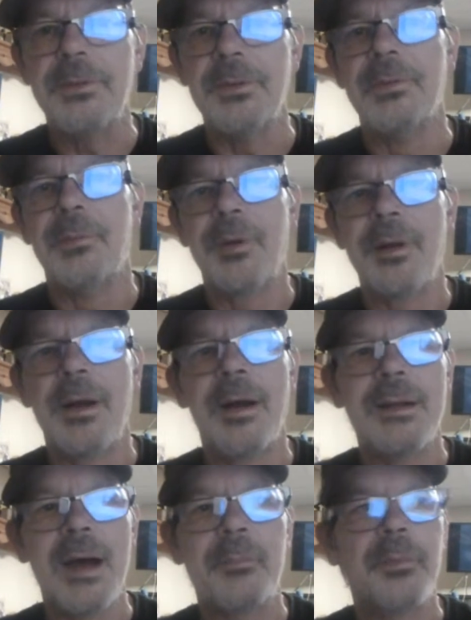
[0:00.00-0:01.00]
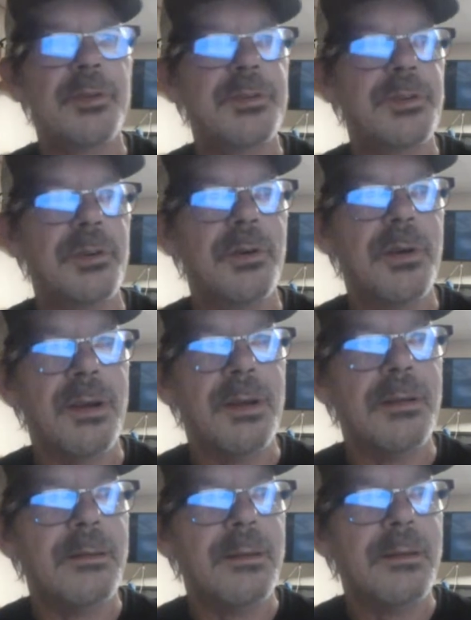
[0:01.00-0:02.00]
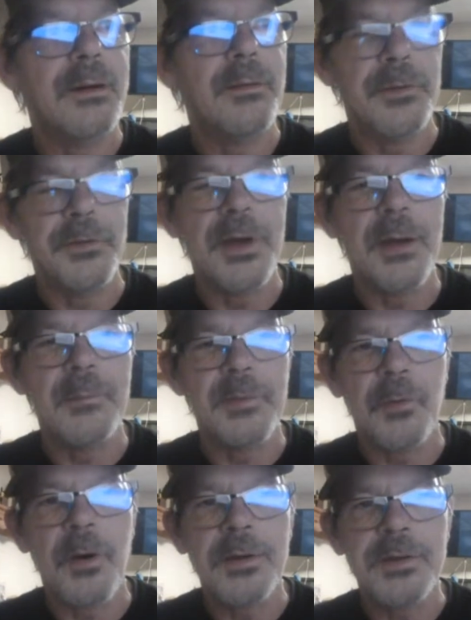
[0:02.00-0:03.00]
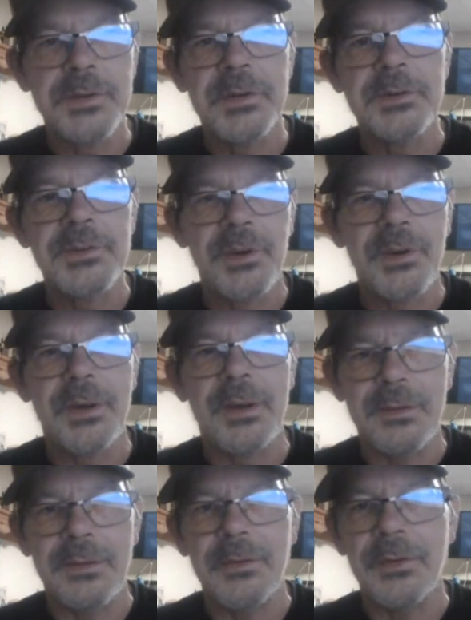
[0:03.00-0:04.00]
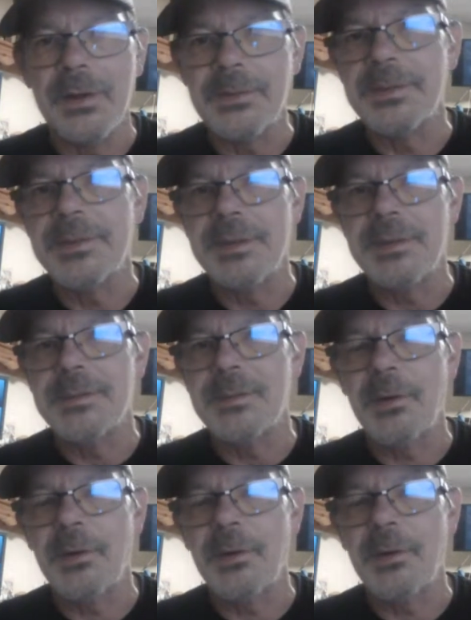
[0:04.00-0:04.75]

And a few times you're washing this shirt, and you'll actually see it start cracking and peeling away.